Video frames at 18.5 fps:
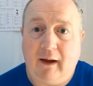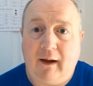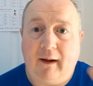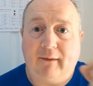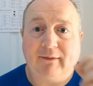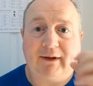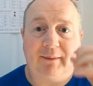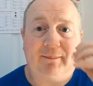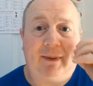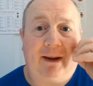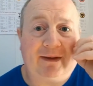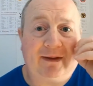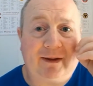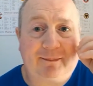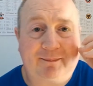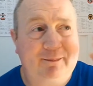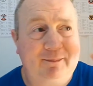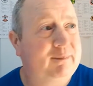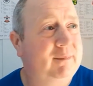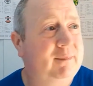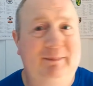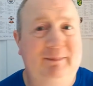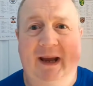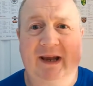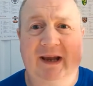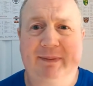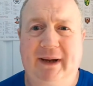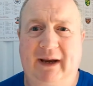the
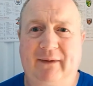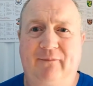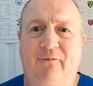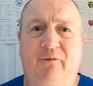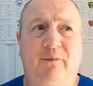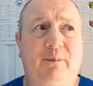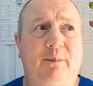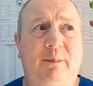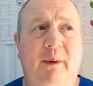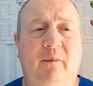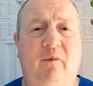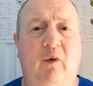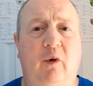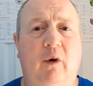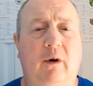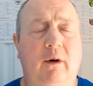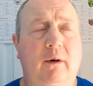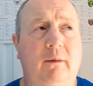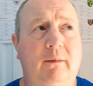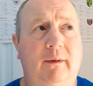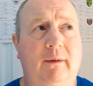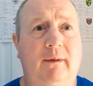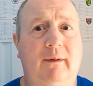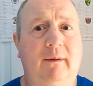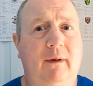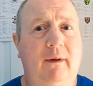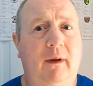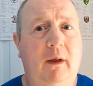best player before,
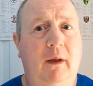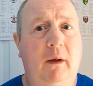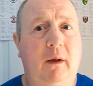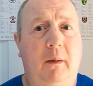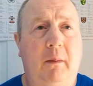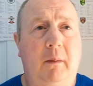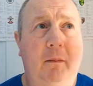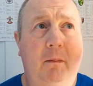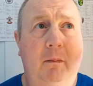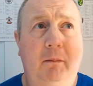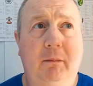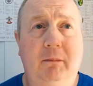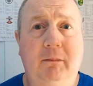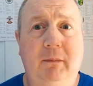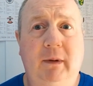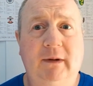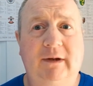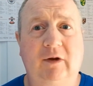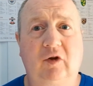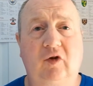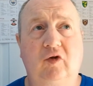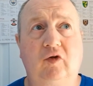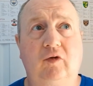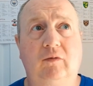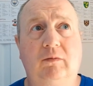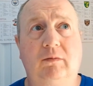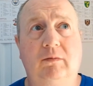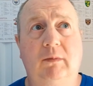is it
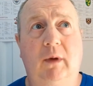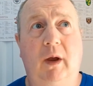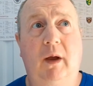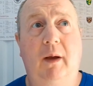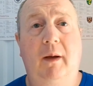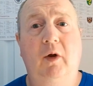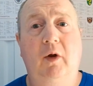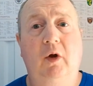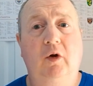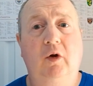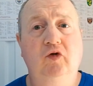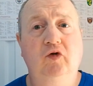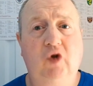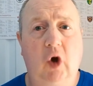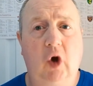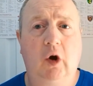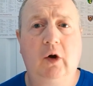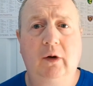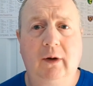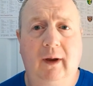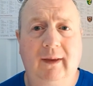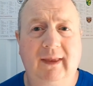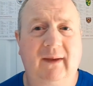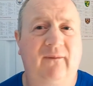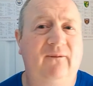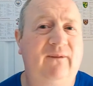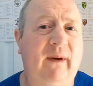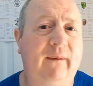June
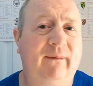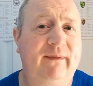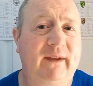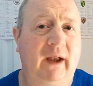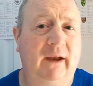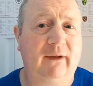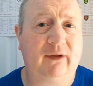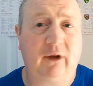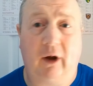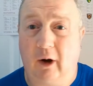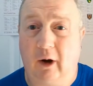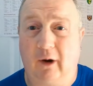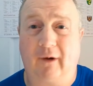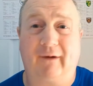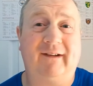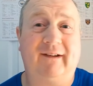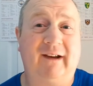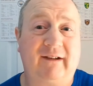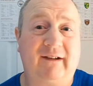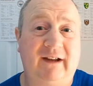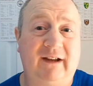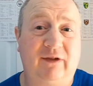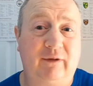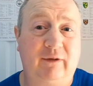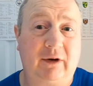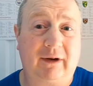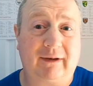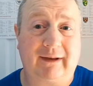the 15th or 16th
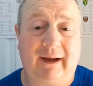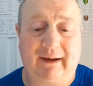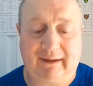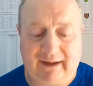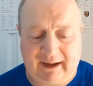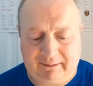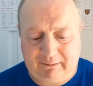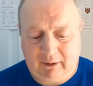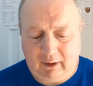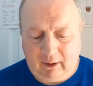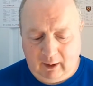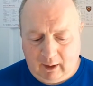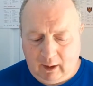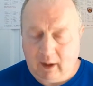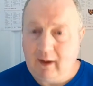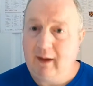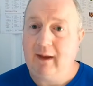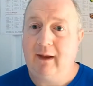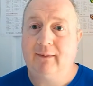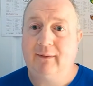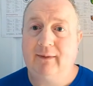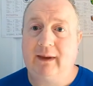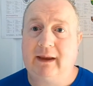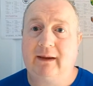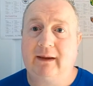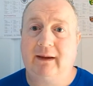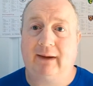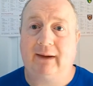round up by team?
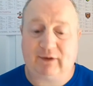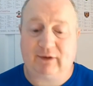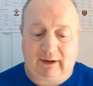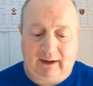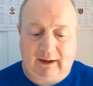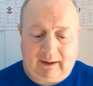That